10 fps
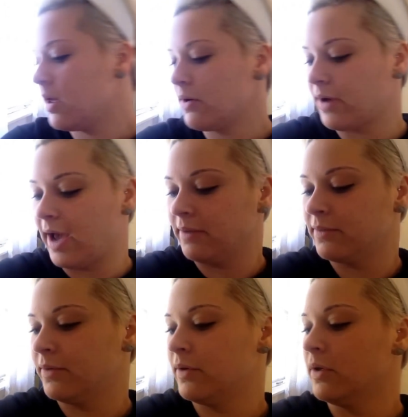Okay,
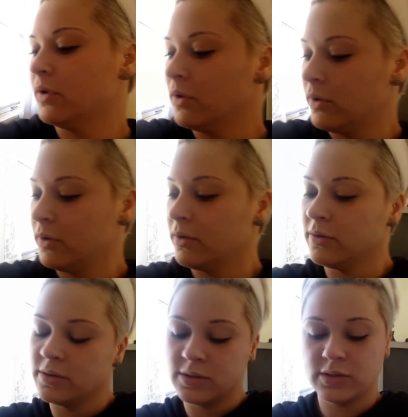
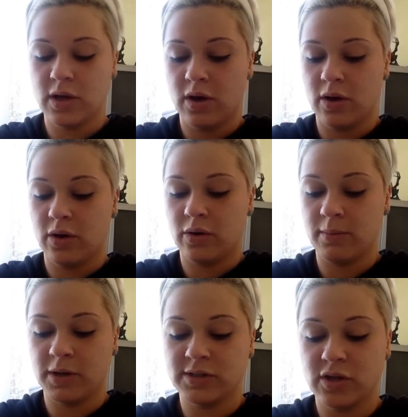so I'm
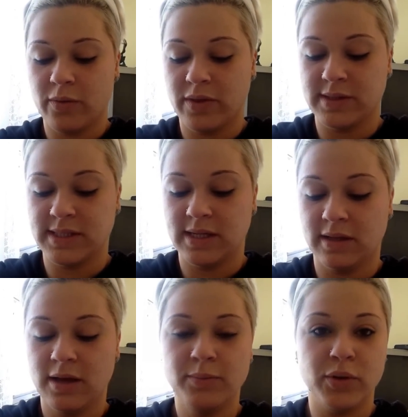going to start with a
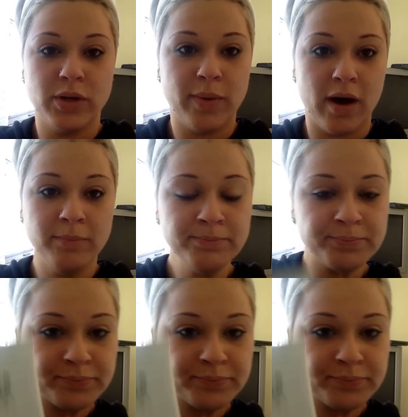Stila Beauty Balm.